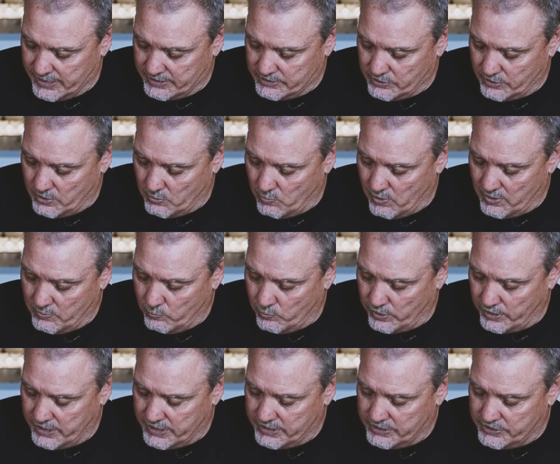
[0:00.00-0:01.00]
And so the one
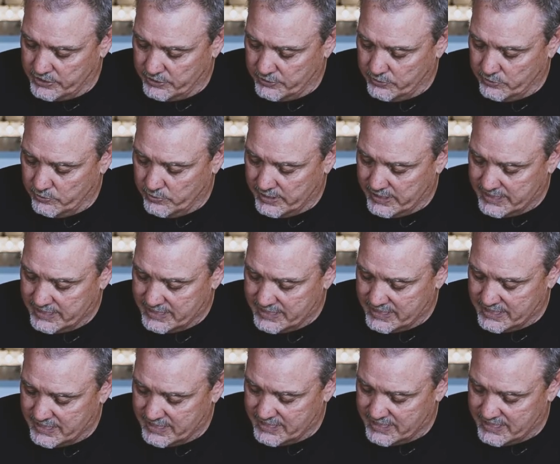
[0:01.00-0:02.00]
we're going to do
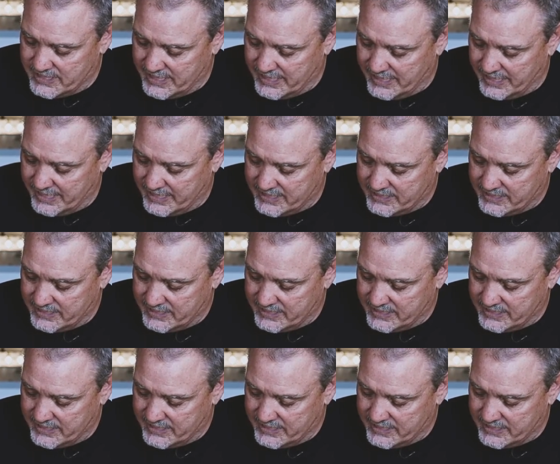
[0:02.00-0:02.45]
is Z,